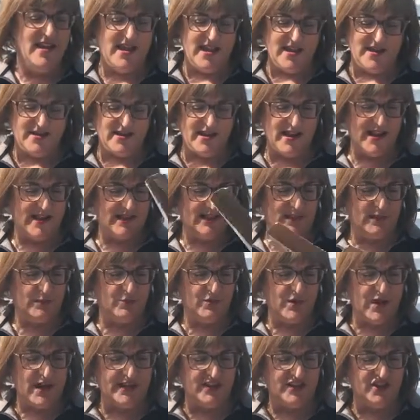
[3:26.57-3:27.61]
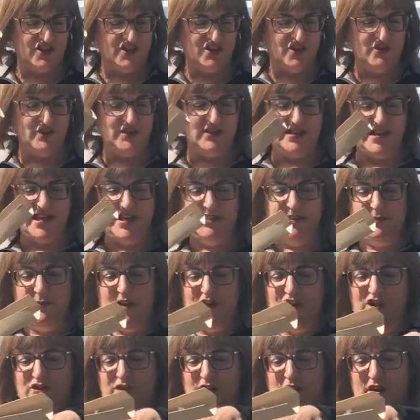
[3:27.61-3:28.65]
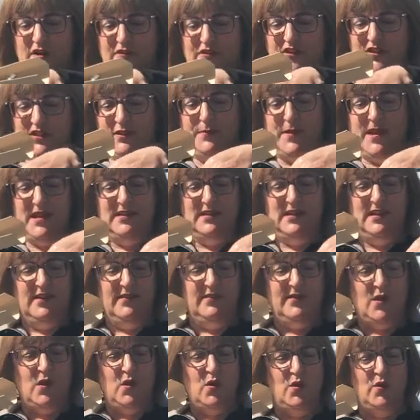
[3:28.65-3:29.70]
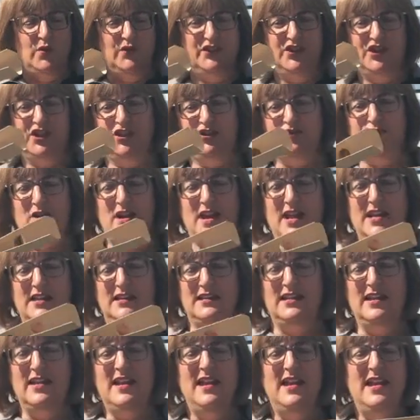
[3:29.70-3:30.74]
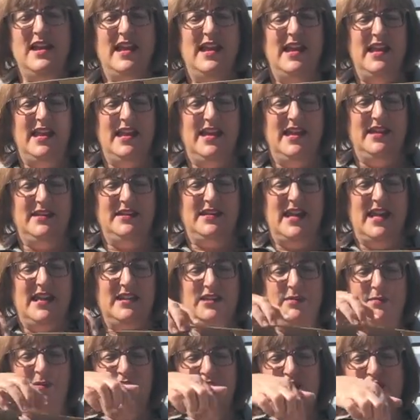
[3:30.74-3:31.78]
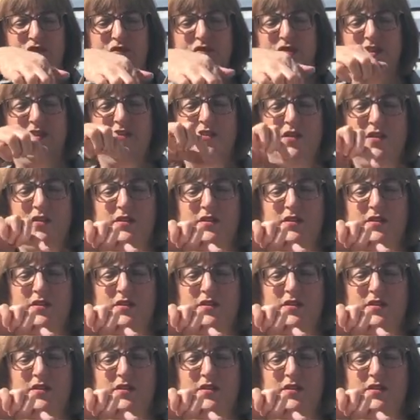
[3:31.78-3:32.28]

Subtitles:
And I had some practice chutes. I had to make sure I got the spacing of the holes just right, and I had to make sure that